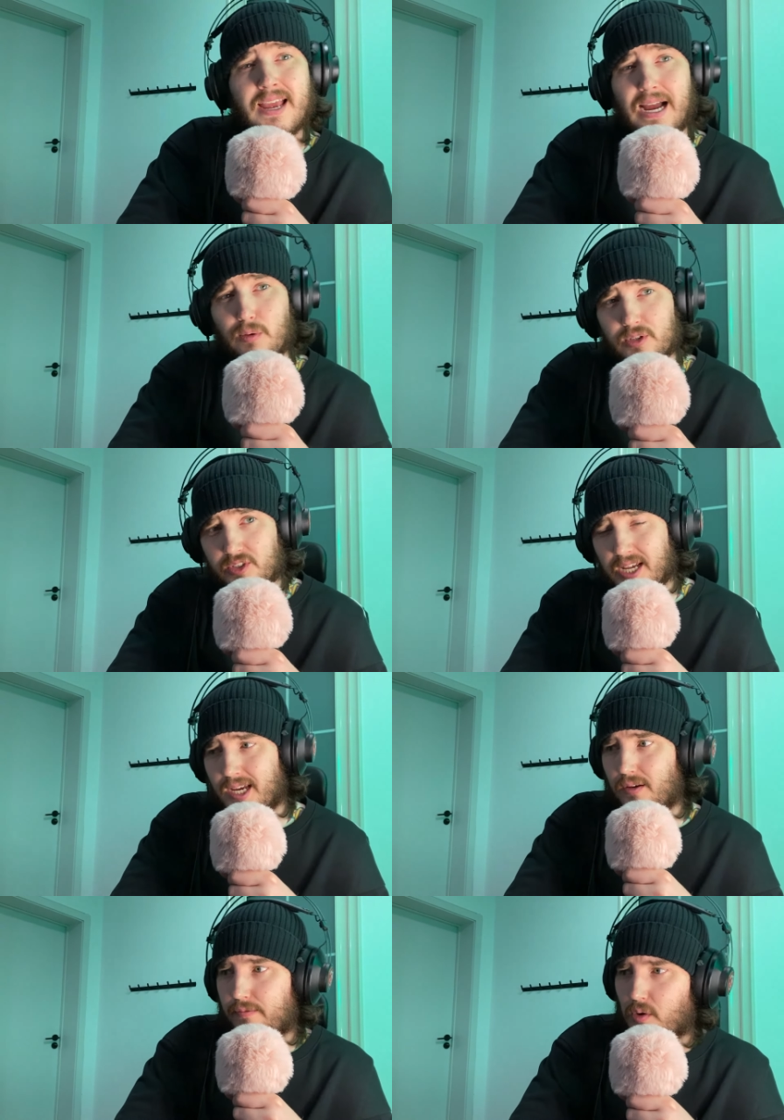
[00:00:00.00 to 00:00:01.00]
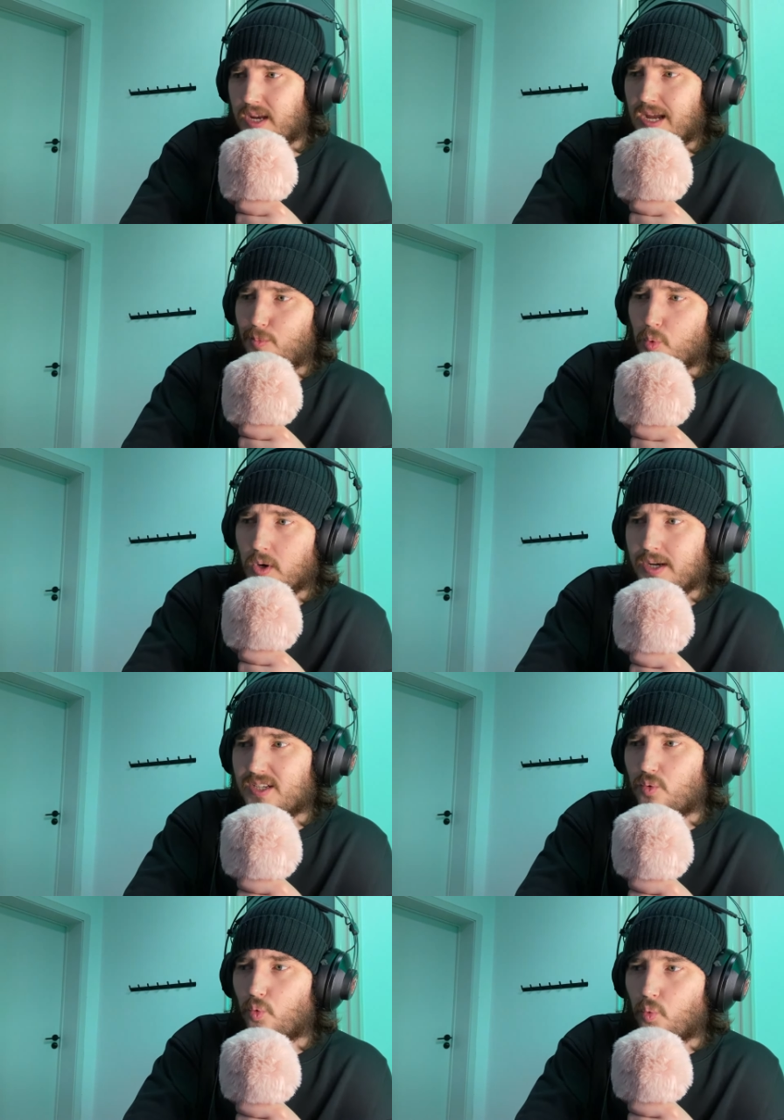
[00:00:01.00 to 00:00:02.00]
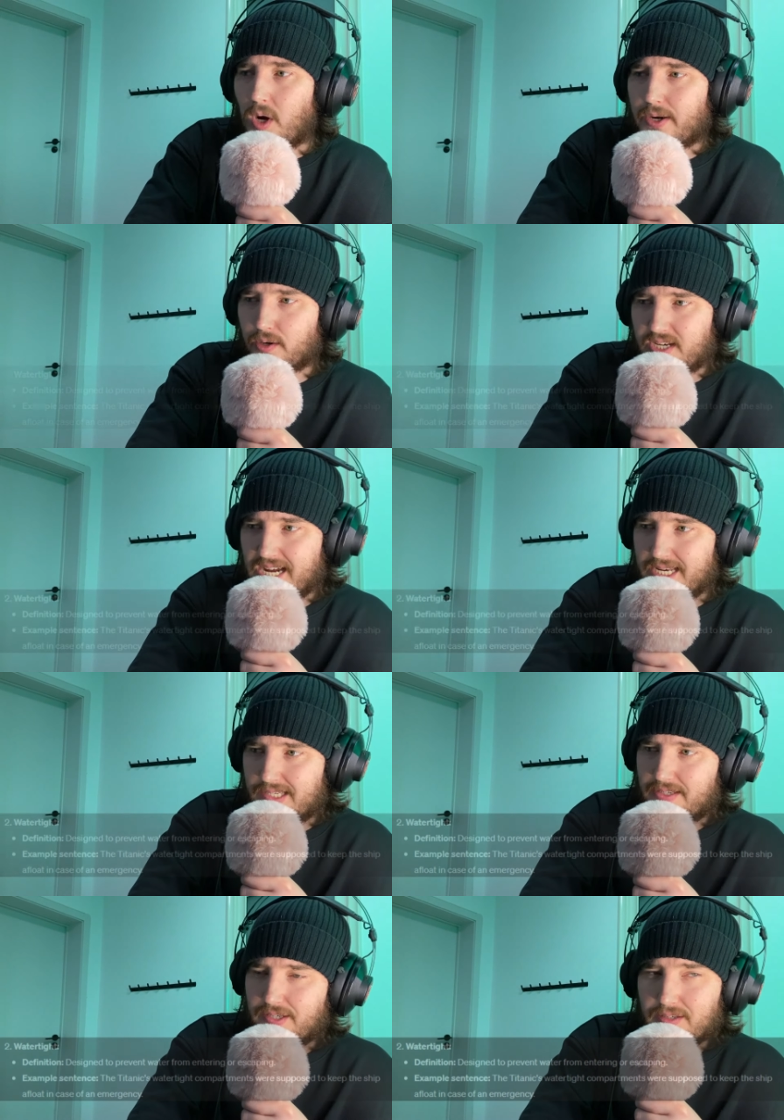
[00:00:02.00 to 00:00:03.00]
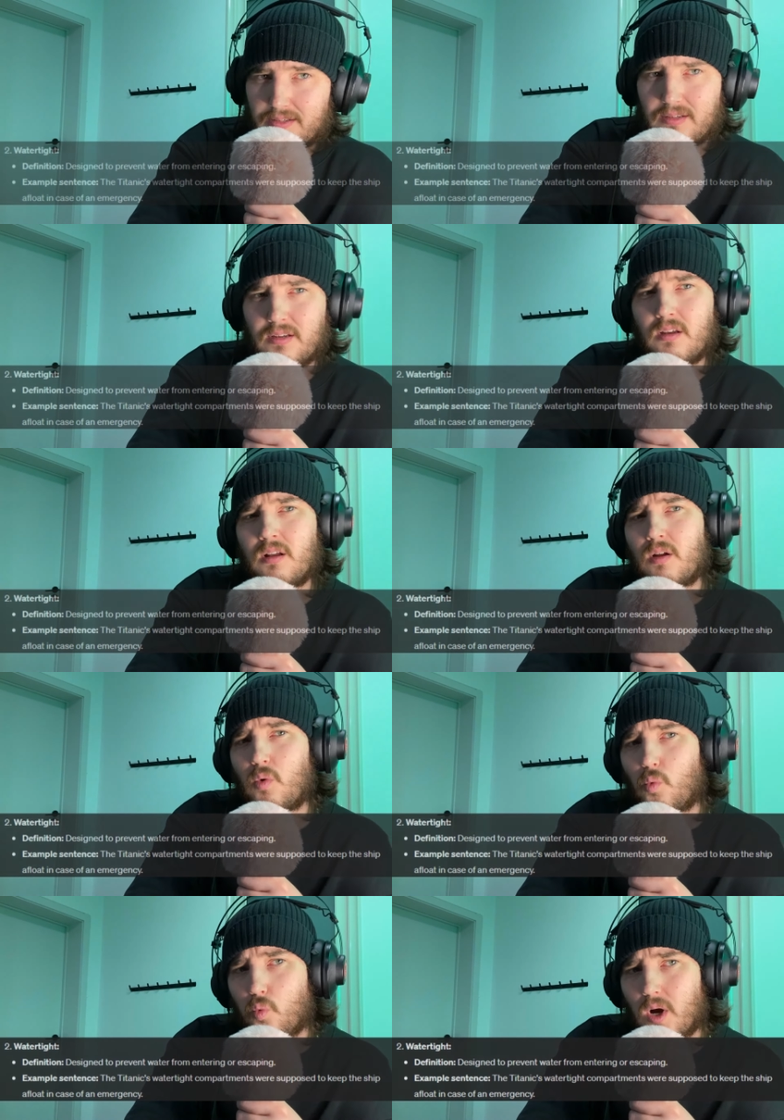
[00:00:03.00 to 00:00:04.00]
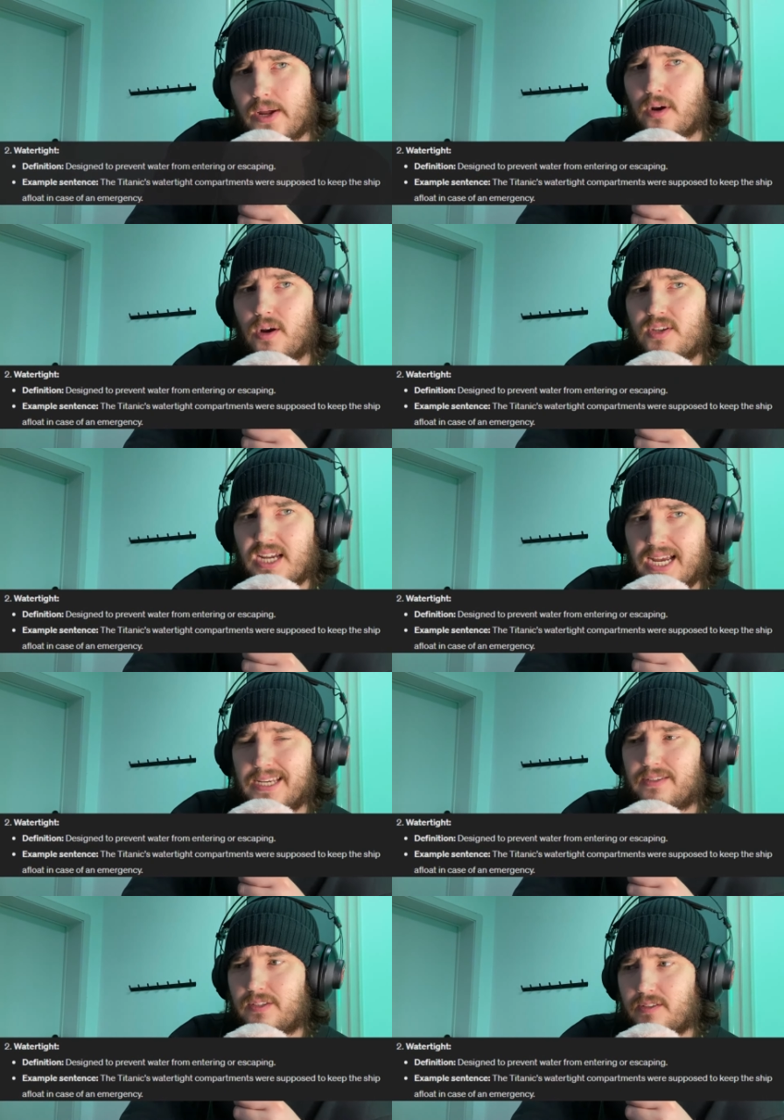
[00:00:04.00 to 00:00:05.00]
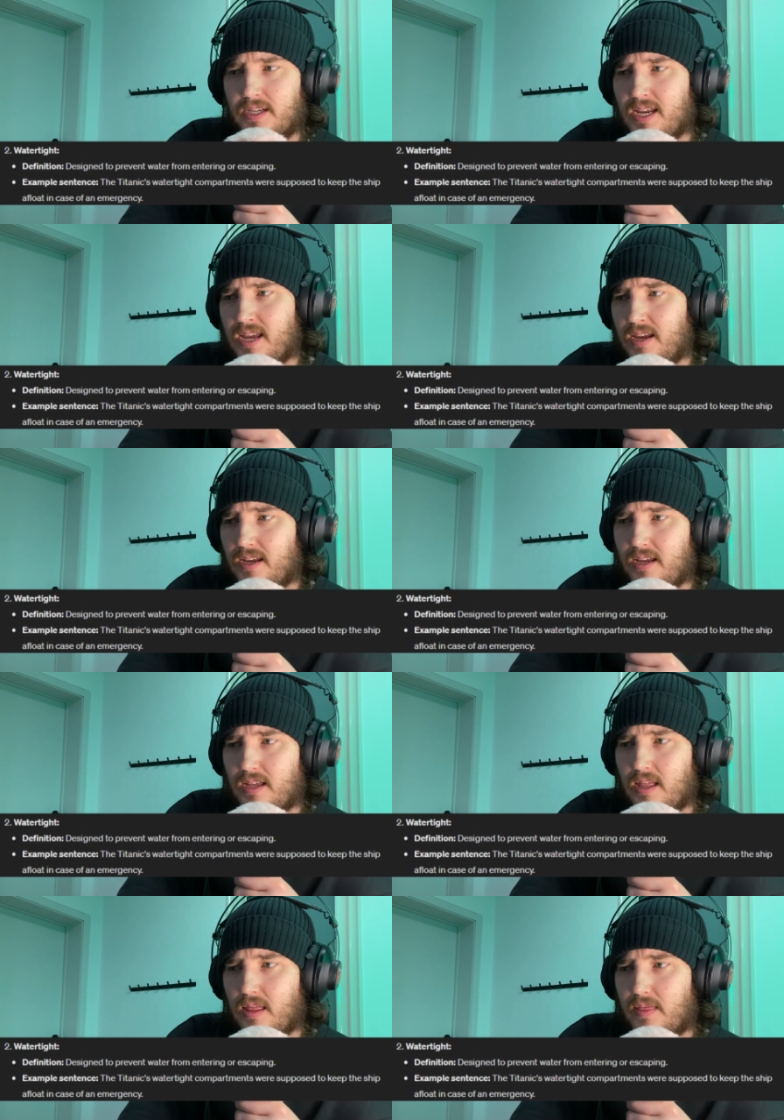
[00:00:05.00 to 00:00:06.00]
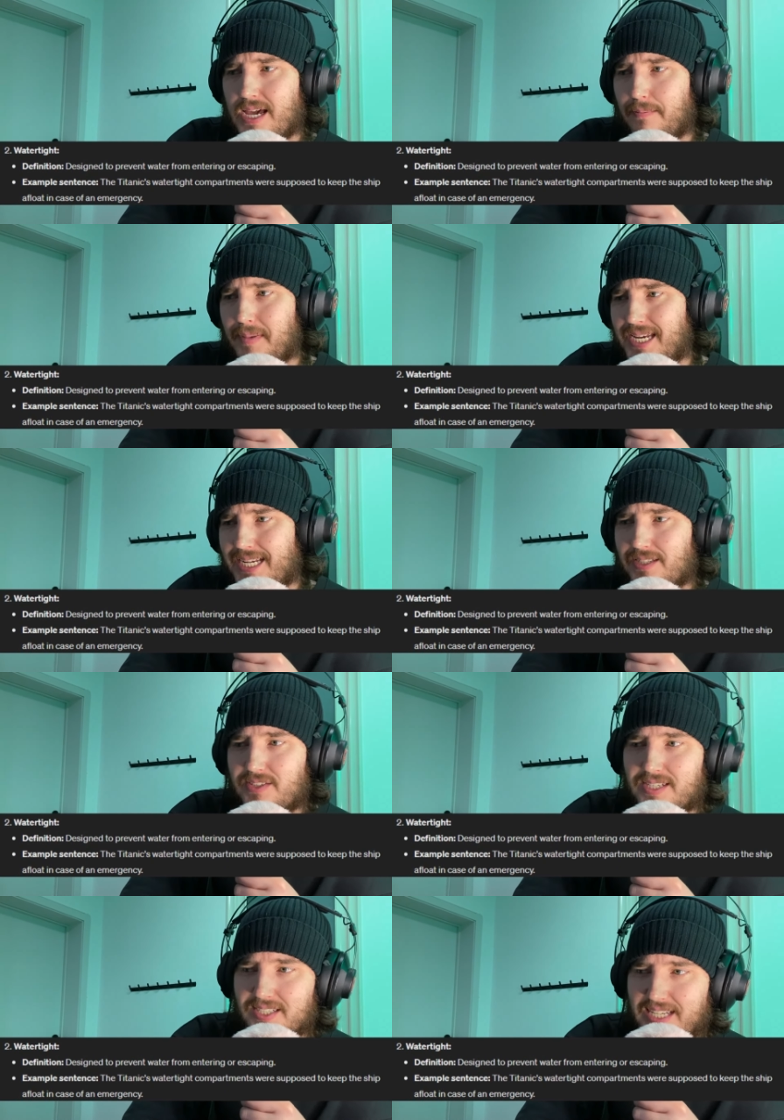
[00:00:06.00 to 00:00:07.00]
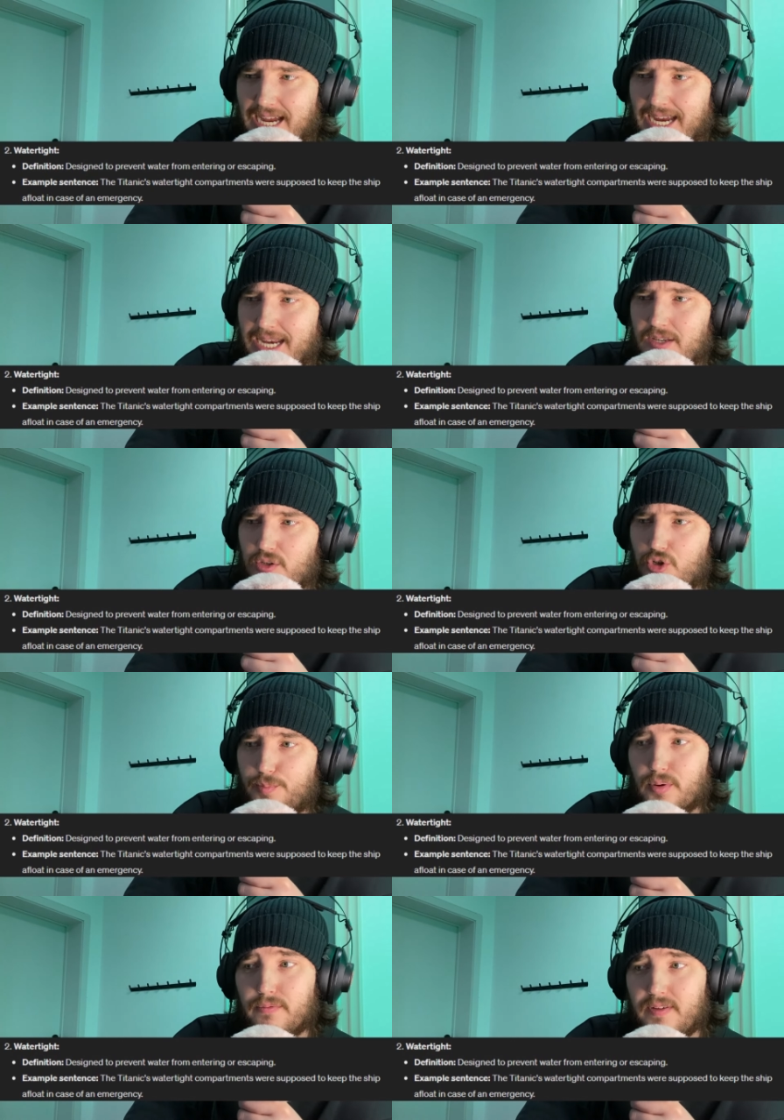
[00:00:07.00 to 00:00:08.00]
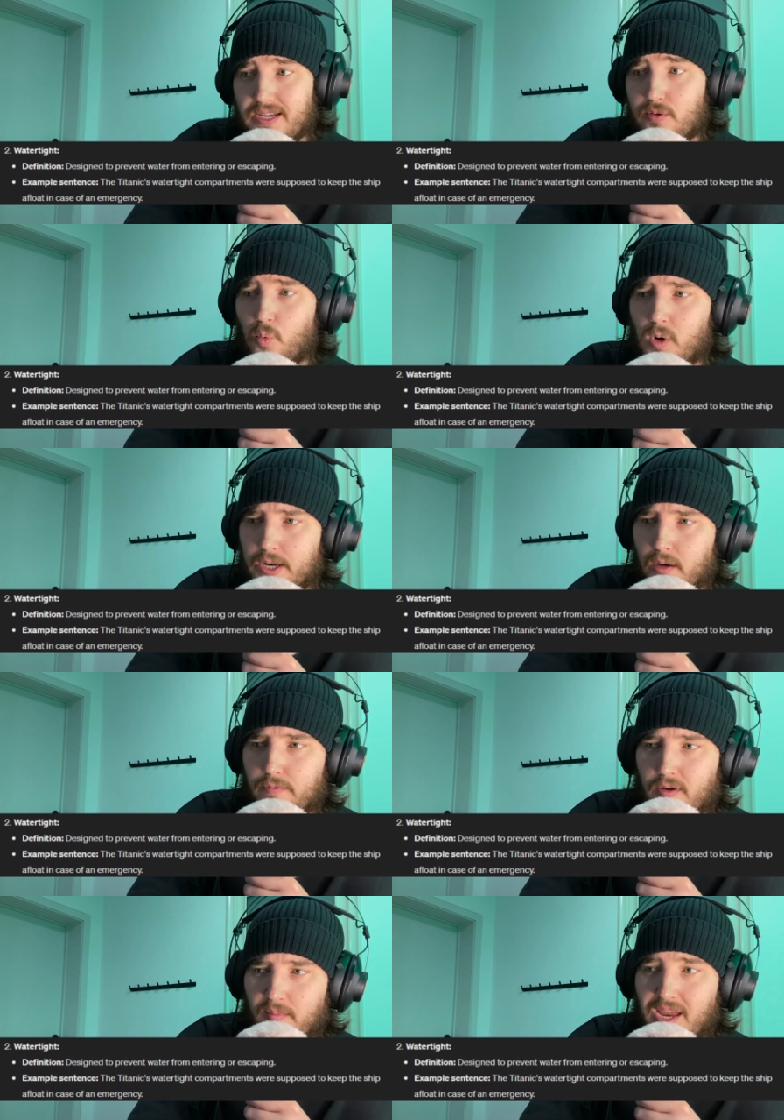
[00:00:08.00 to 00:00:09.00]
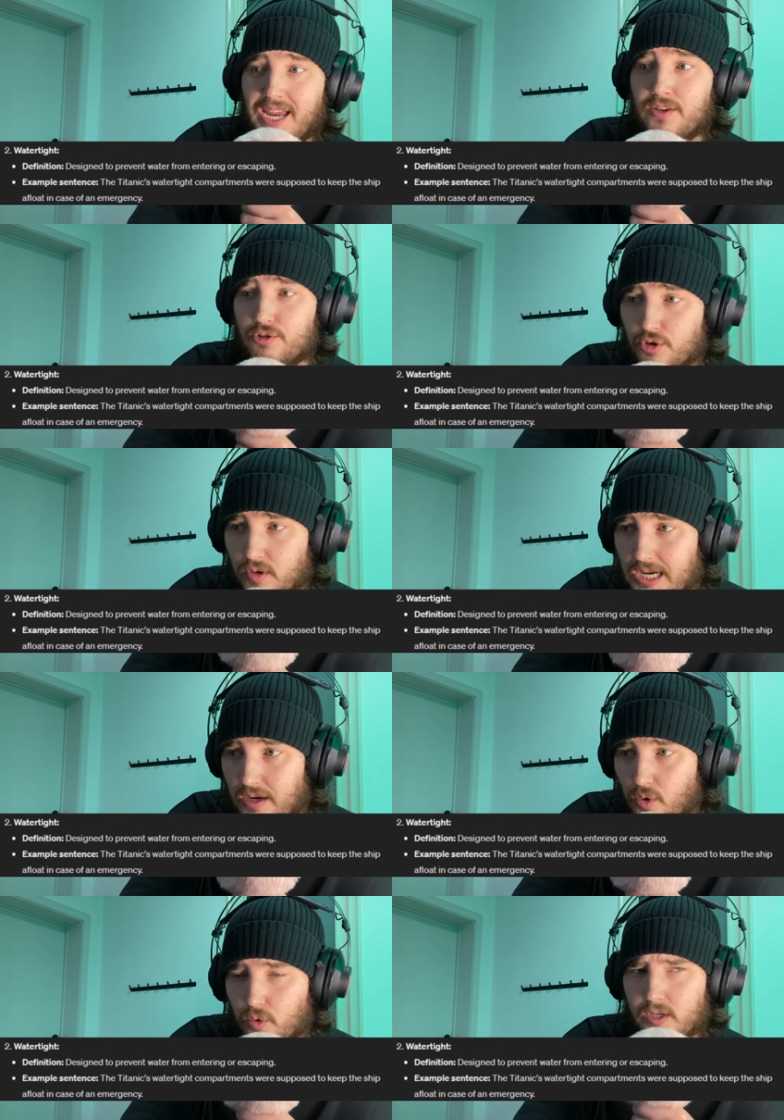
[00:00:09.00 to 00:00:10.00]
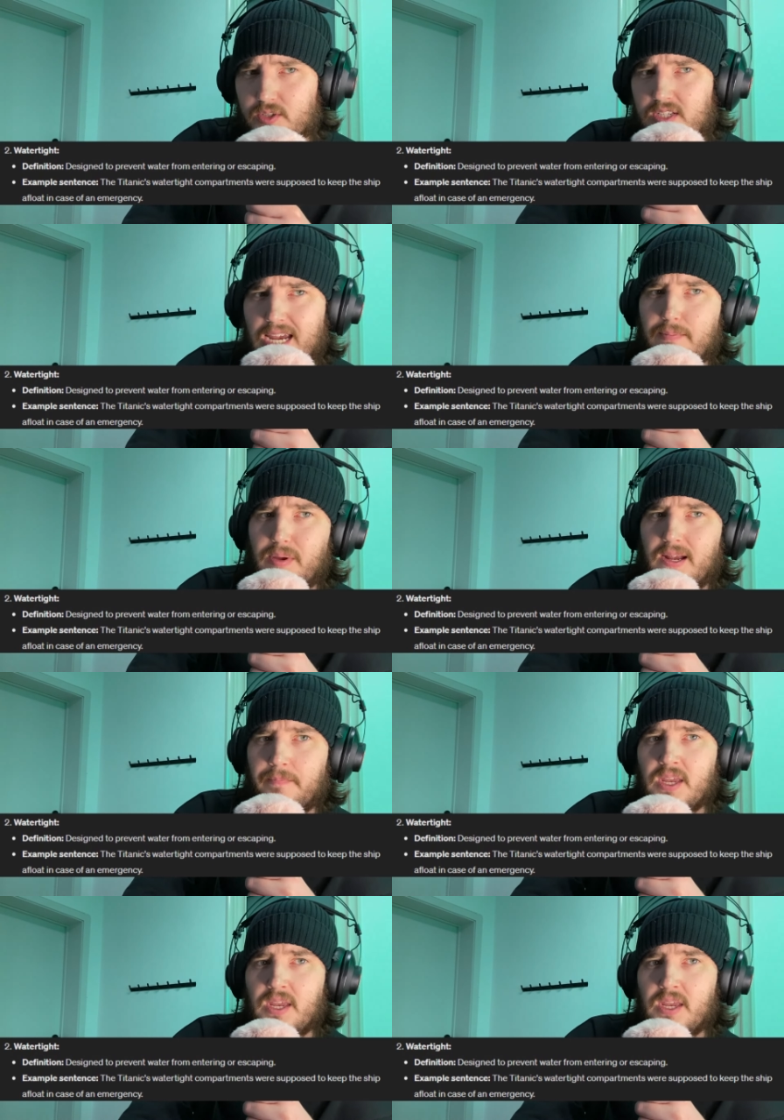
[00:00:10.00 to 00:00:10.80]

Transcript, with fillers: Our second vocab word is watertight. Watertight. That means designed to prevent water from entering or escaping.